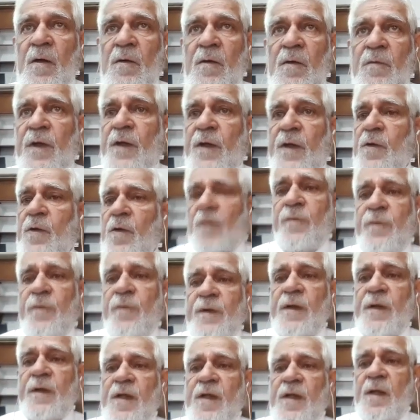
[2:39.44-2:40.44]
Very
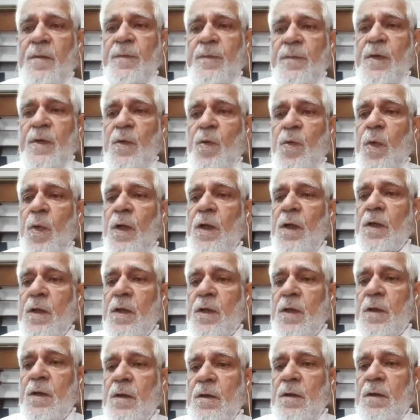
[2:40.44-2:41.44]
often it can be work.
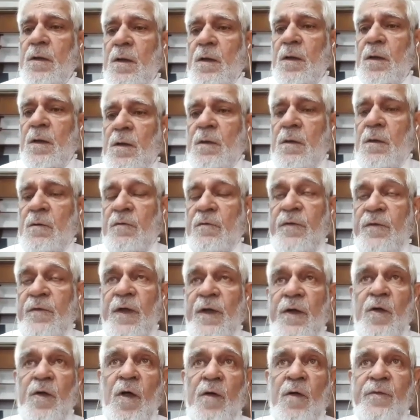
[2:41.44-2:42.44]

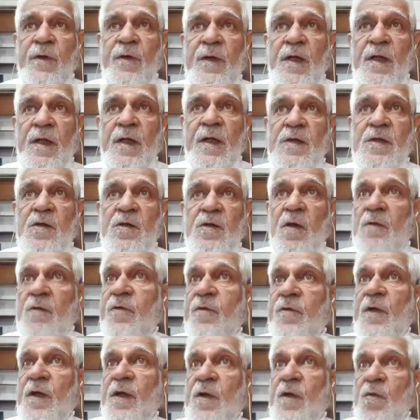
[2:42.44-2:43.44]
Very often it's
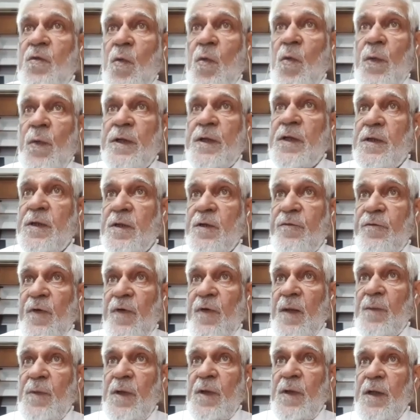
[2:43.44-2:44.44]
conflict within the
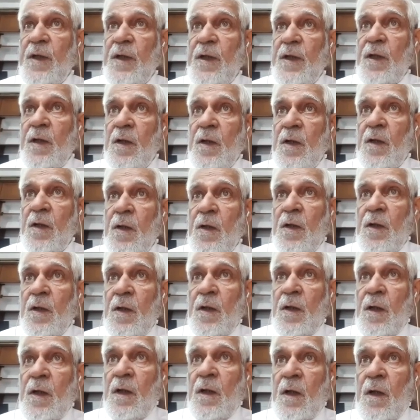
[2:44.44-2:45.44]
family,
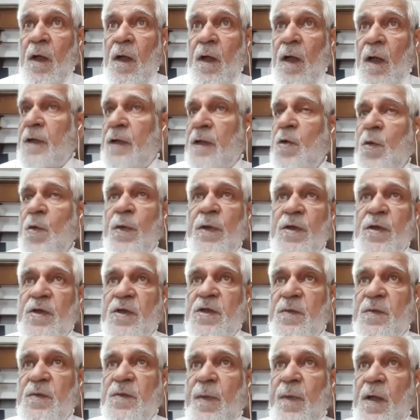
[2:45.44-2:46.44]
either with the
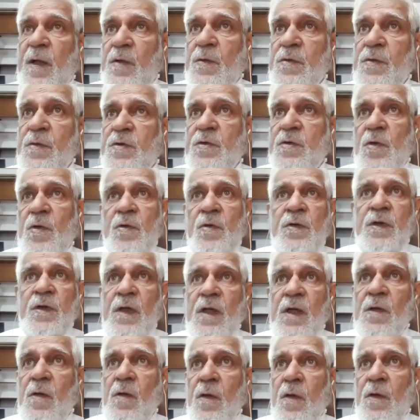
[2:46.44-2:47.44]
spouse or the
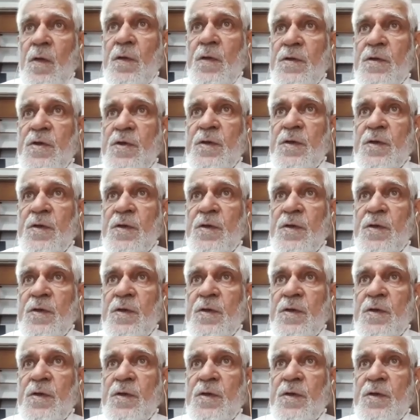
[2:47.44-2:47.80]
in-laws.